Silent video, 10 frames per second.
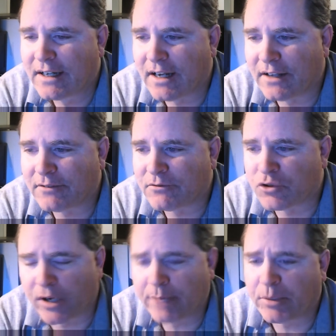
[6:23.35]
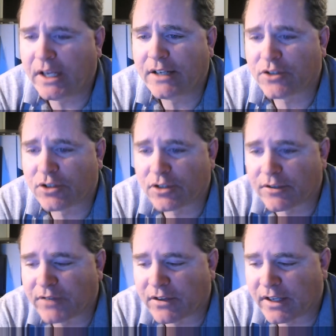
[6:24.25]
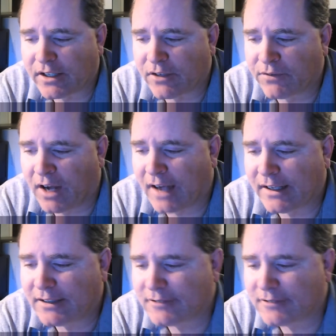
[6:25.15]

and drink bleach if you think you've got it.